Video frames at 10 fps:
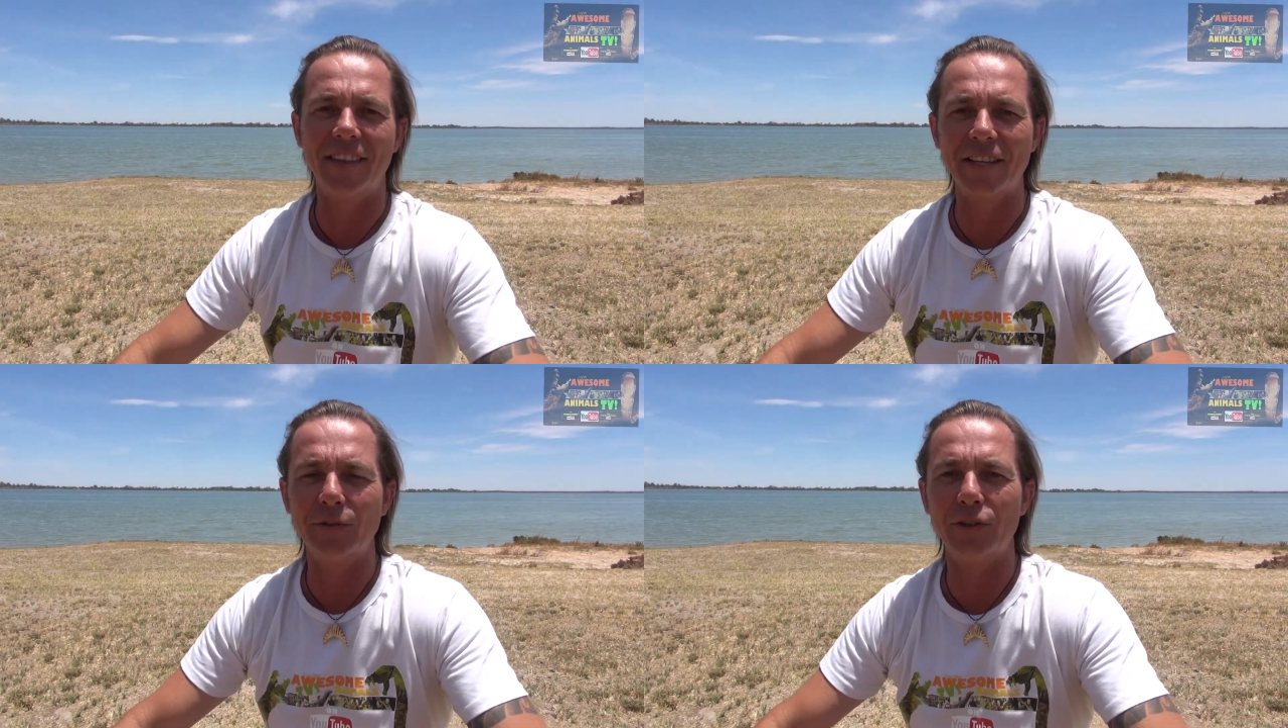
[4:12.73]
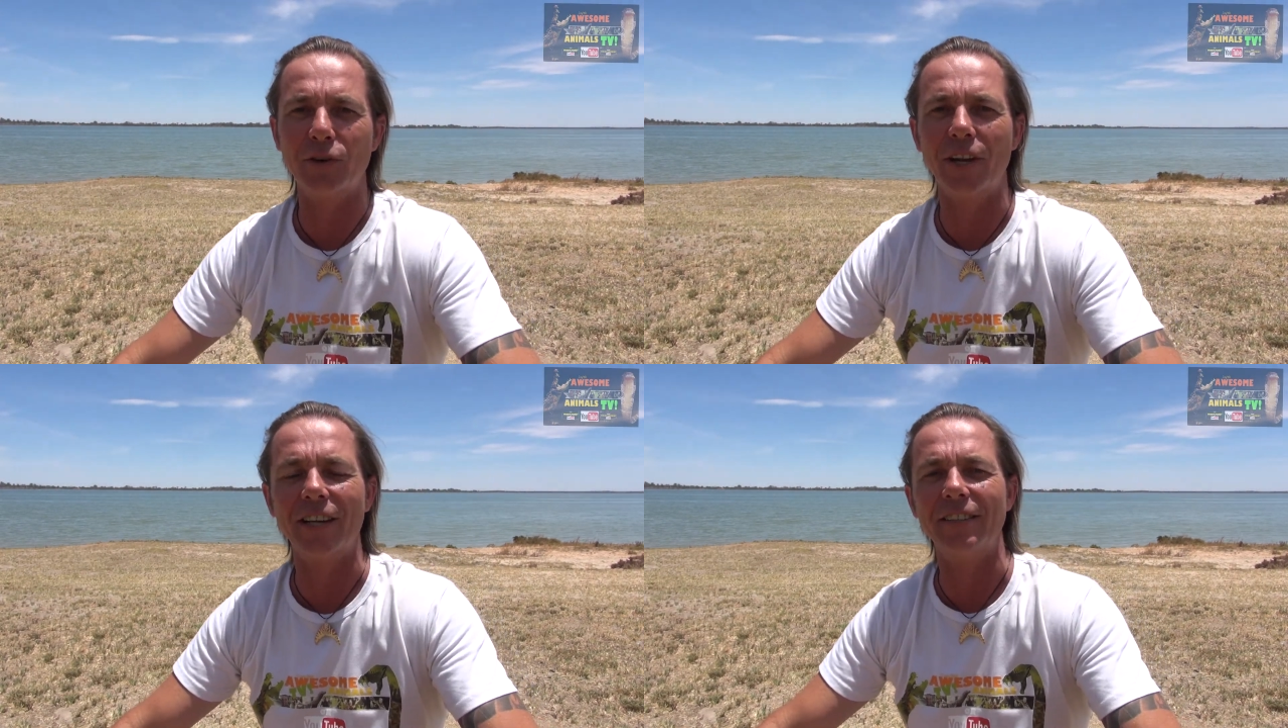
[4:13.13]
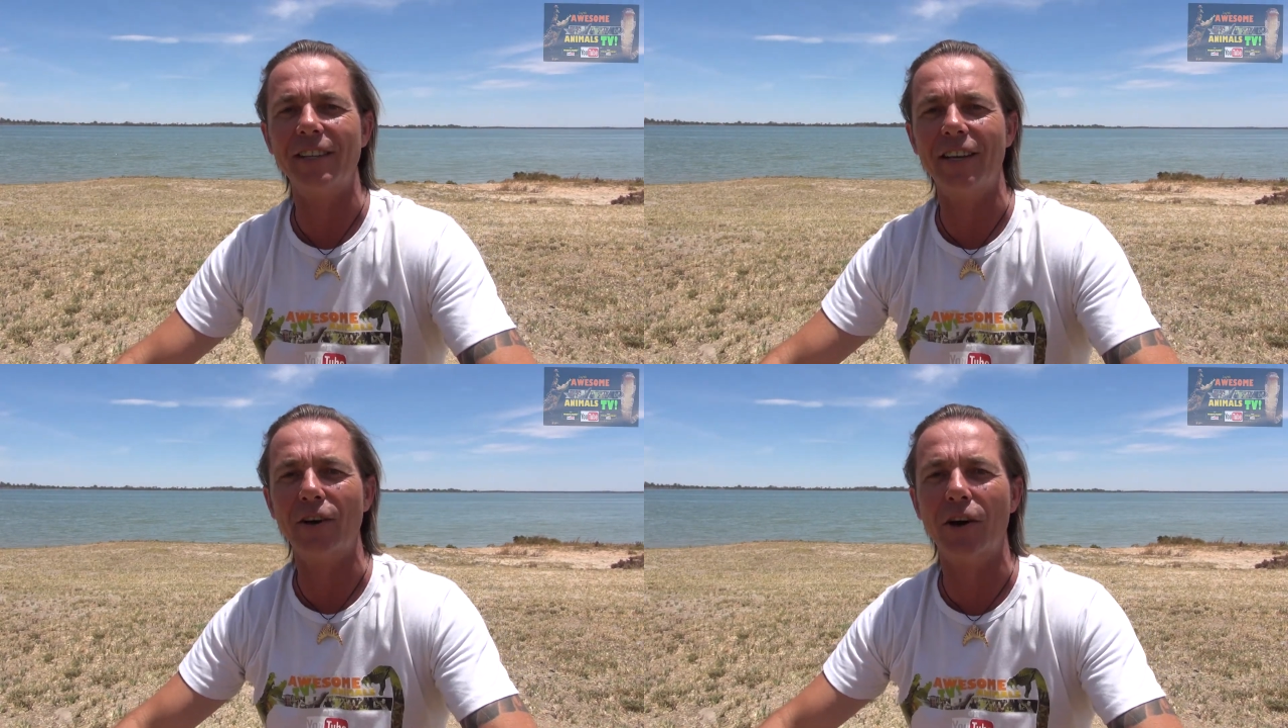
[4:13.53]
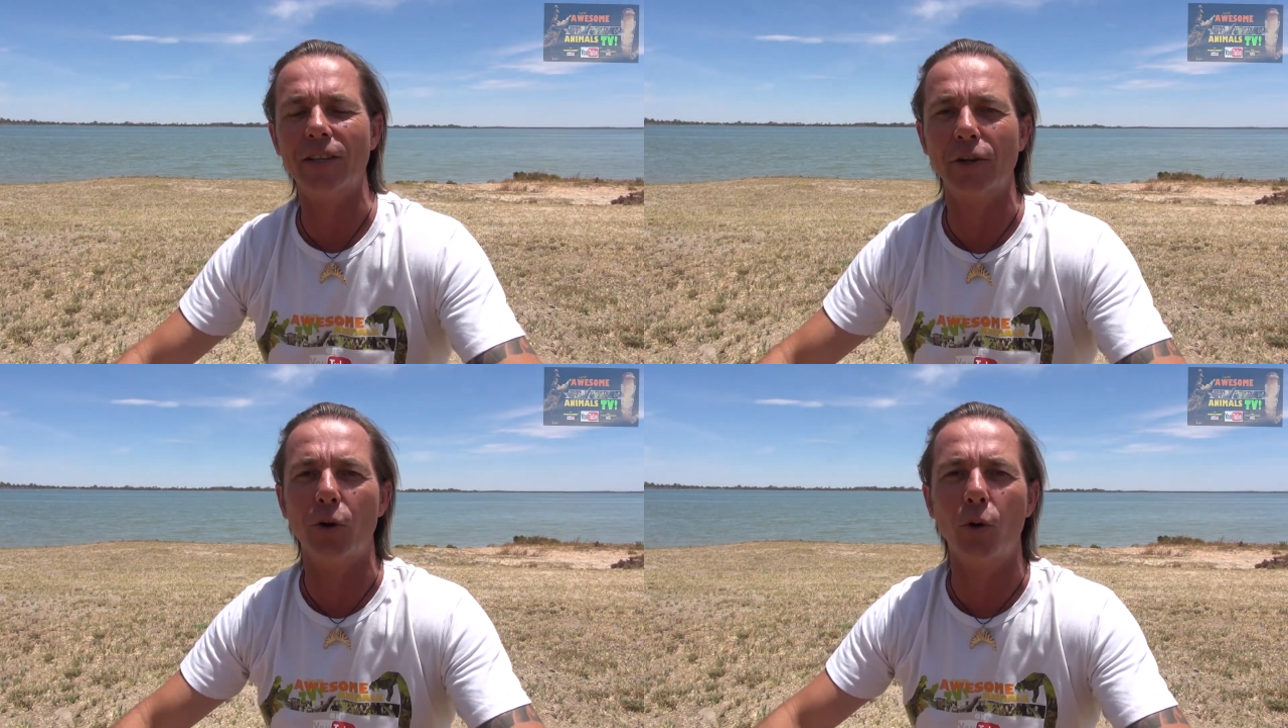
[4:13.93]
Thanks for joining us here,
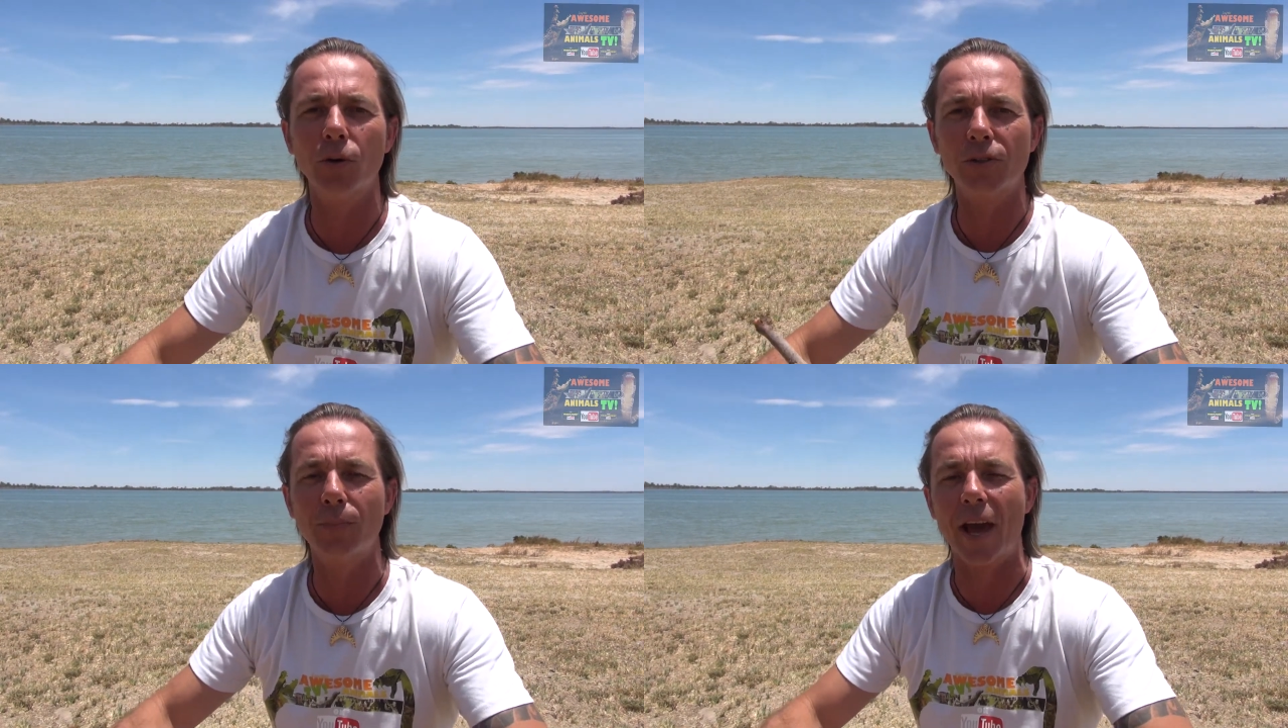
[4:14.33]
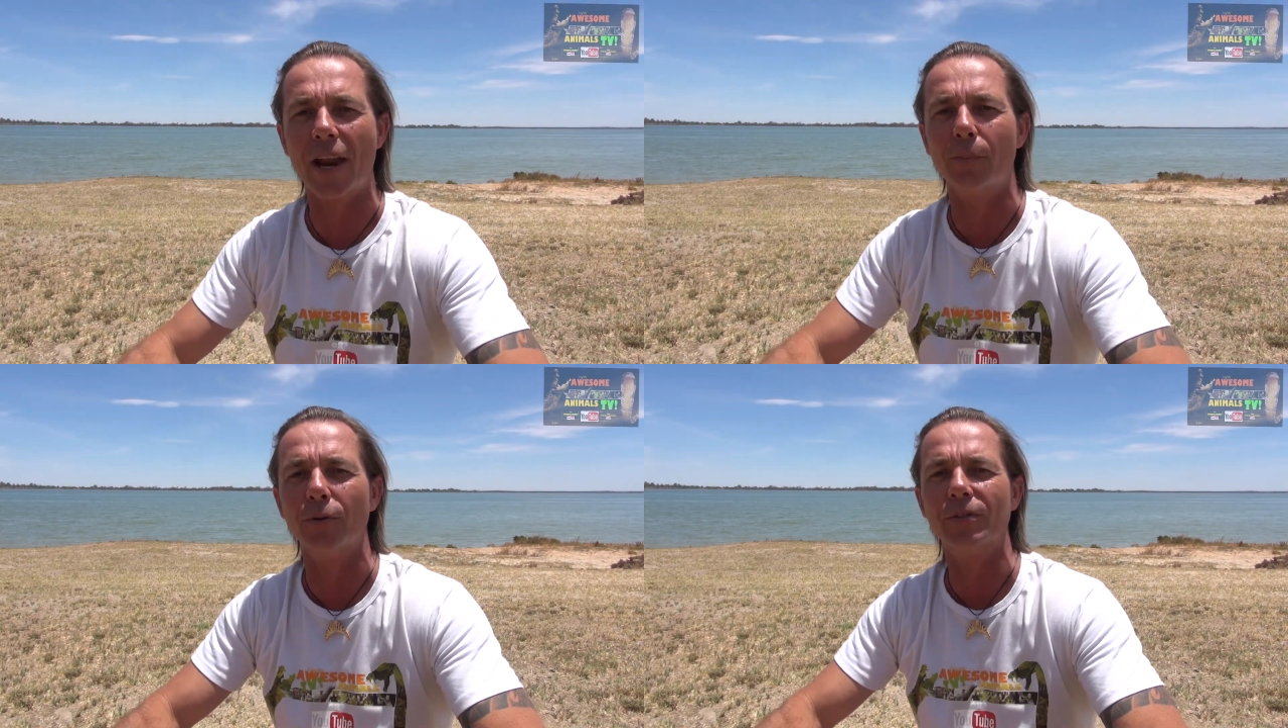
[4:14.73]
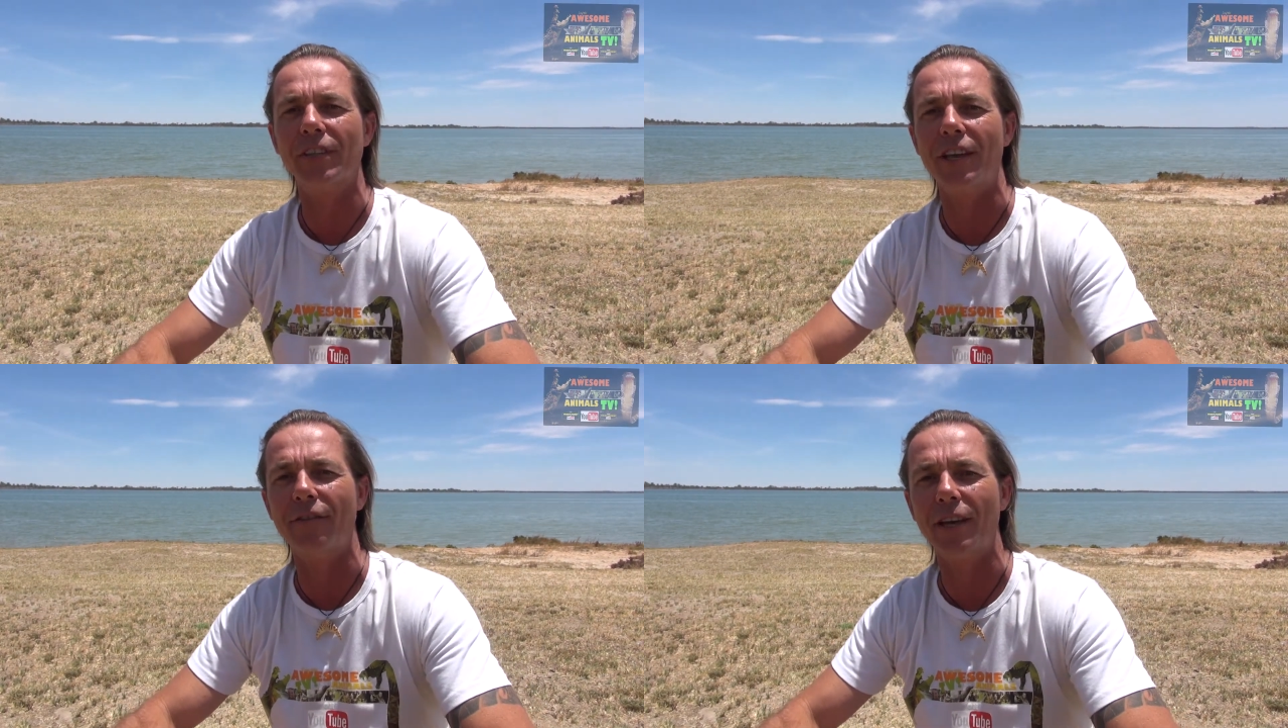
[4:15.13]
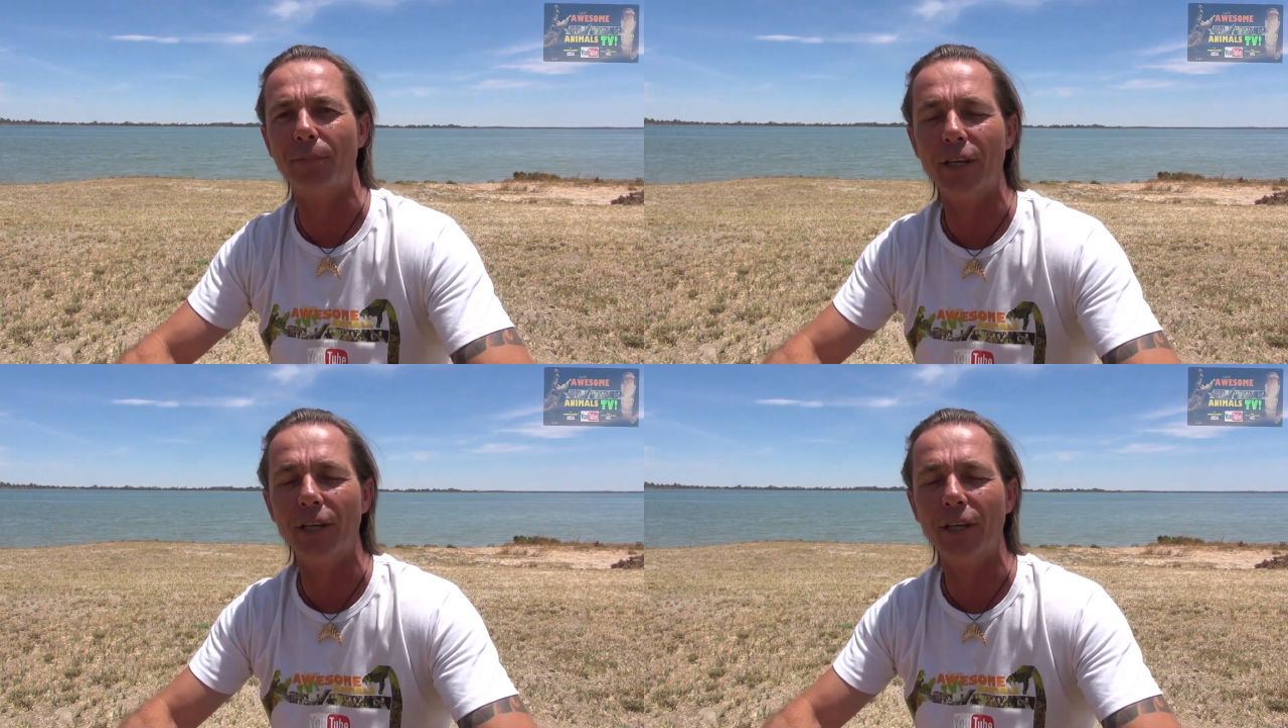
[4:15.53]
guys, on Awesome Animals TV.